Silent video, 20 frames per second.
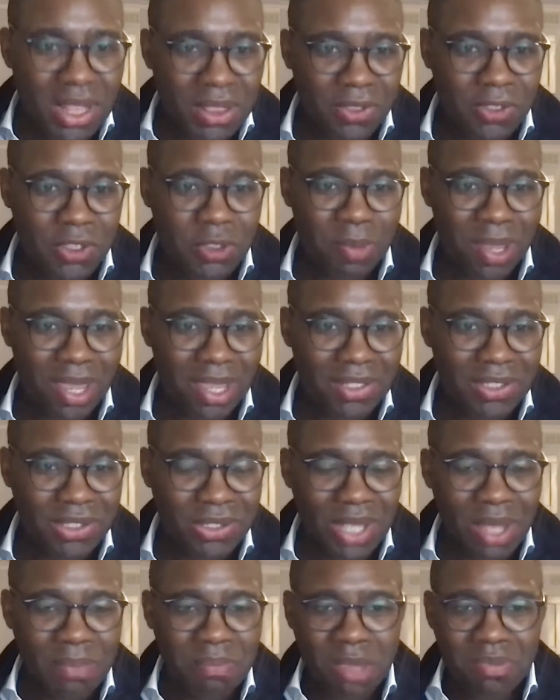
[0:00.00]
space,
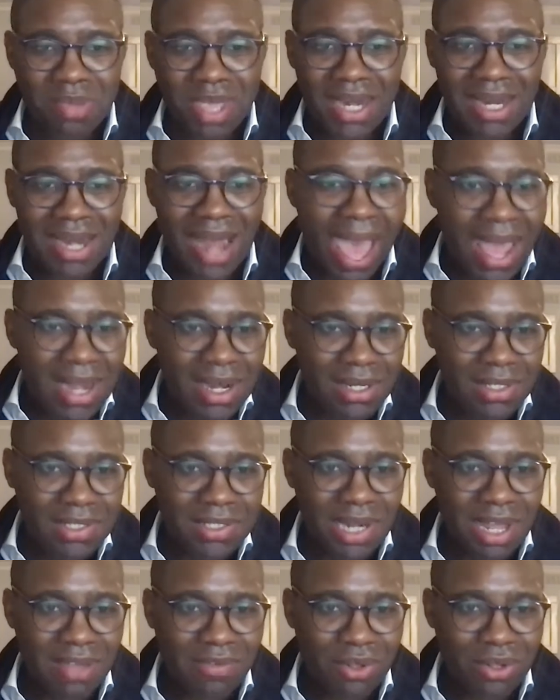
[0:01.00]
maybe at an analyst
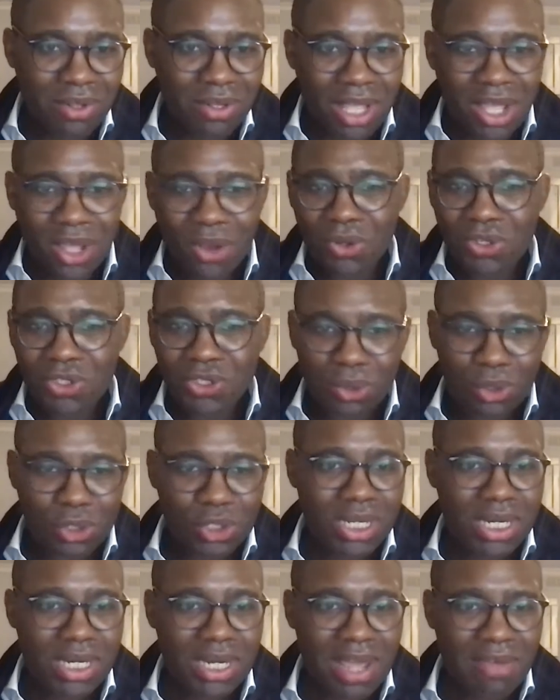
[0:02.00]
level or
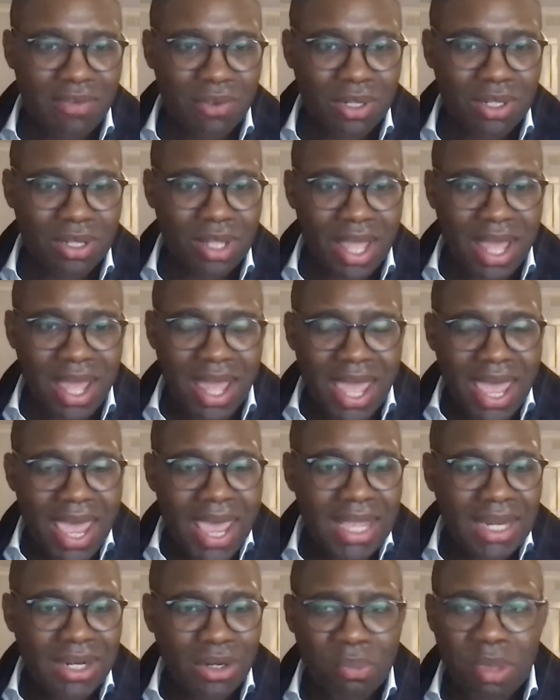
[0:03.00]
associate level,
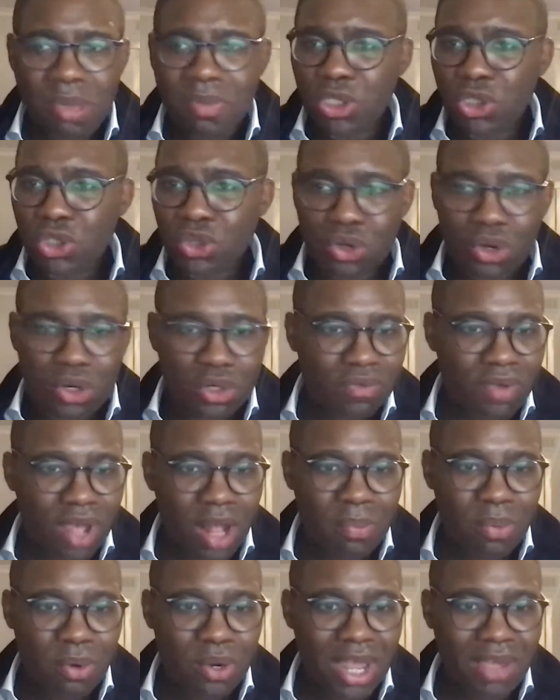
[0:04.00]
and maybe junior
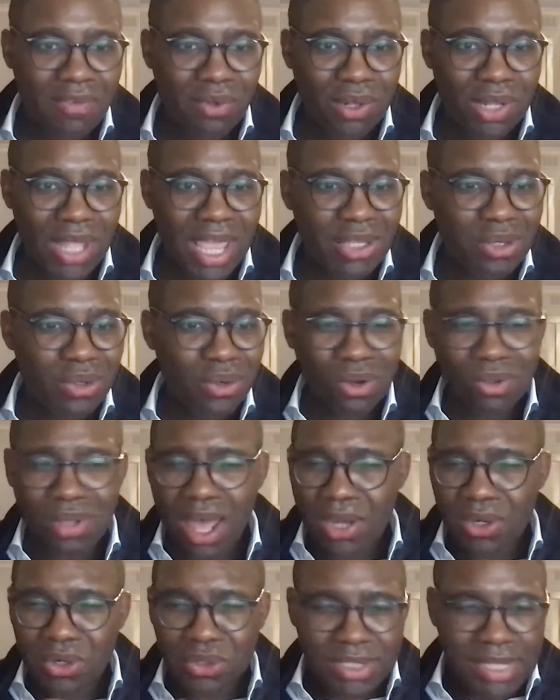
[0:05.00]
developer level, and you're
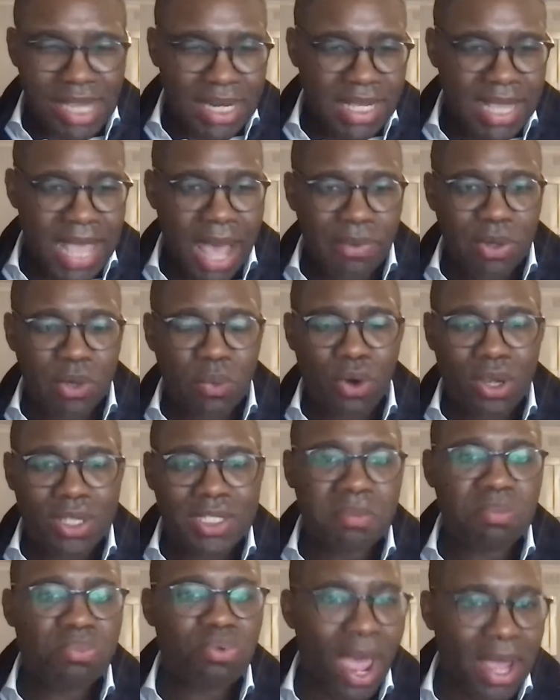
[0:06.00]
understanding how it works
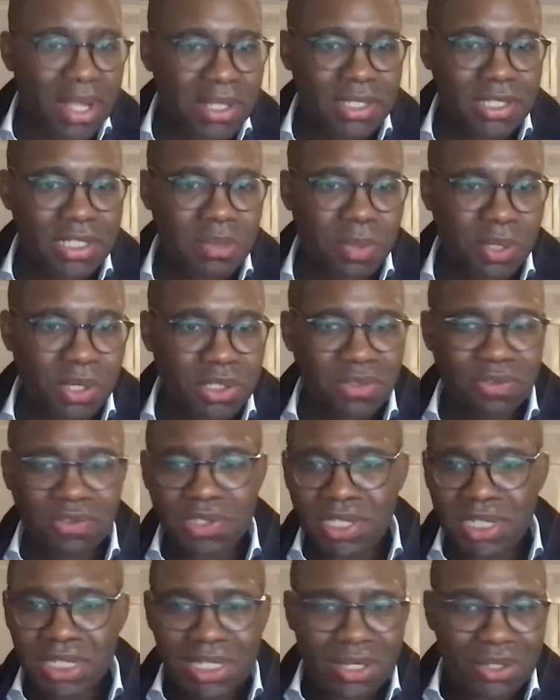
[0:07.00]
in practice because you've
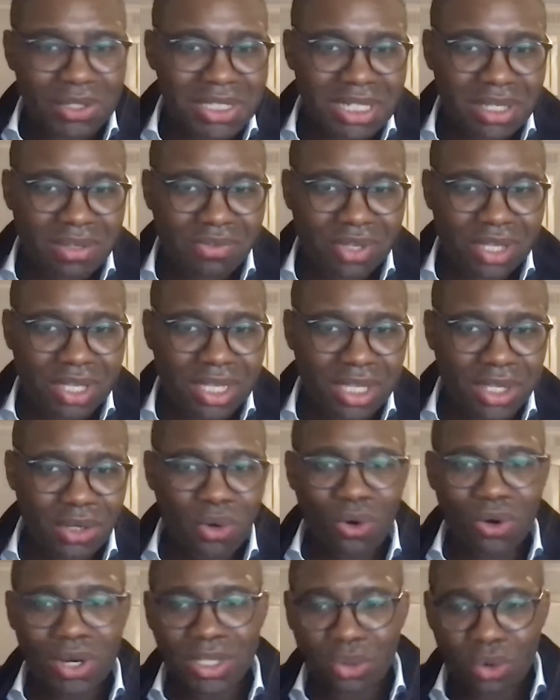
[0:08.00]
seen it on TV
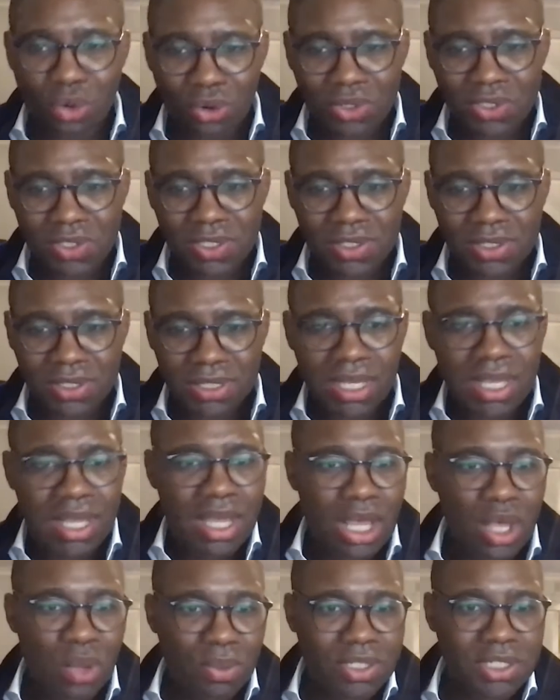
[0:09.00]
or in courses,
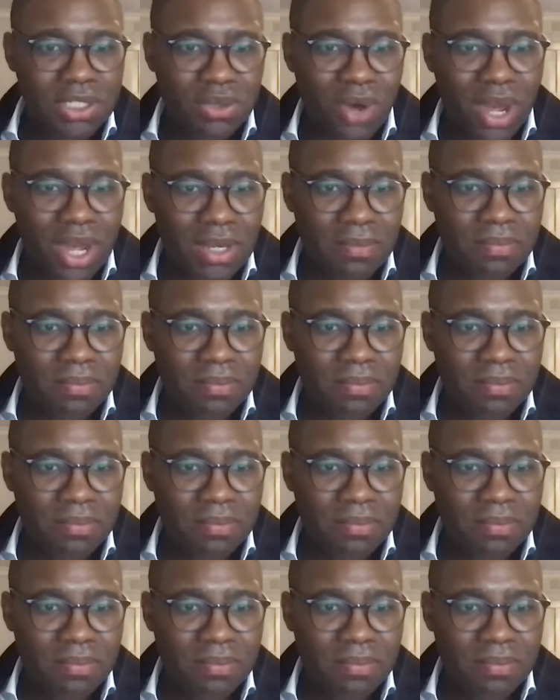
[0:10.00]
which is great.